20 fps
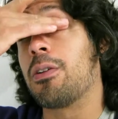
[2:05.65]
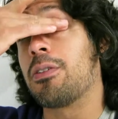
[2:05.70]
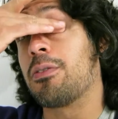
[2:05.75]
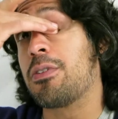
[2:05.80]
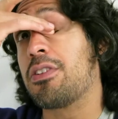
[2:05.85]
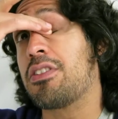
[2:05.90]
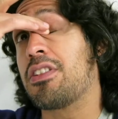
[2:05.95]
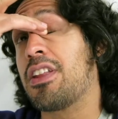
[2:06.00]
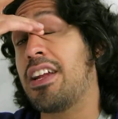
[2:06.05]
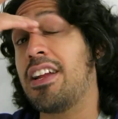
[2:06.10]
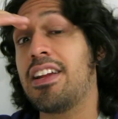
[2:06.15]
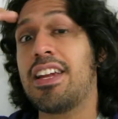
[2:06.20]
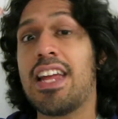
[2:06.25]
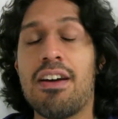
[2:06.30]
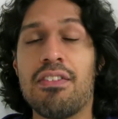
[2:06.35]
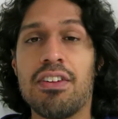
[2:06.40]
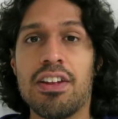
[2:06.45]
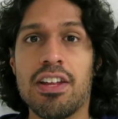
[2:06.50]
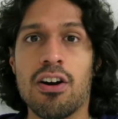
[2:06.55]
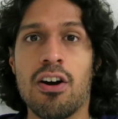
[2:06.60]
But they didn't
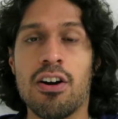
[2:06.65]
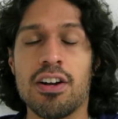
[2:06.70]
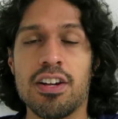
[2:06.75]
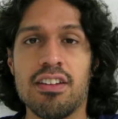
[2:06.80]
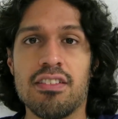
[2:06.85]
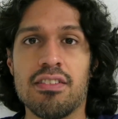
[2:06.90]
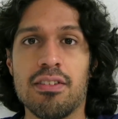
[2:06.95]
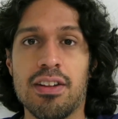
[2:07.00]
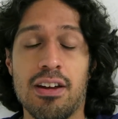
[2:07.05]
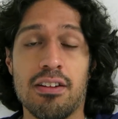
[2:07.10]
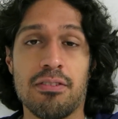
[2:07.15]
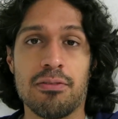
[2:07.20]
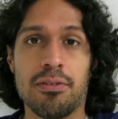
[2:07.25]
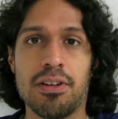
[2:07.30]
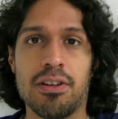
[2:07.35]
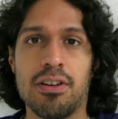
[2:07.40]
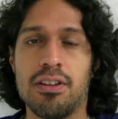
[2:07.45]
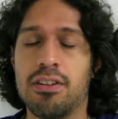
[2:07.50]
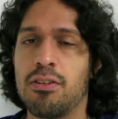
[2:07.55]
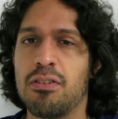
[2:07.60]
have anything on it, so that was really good.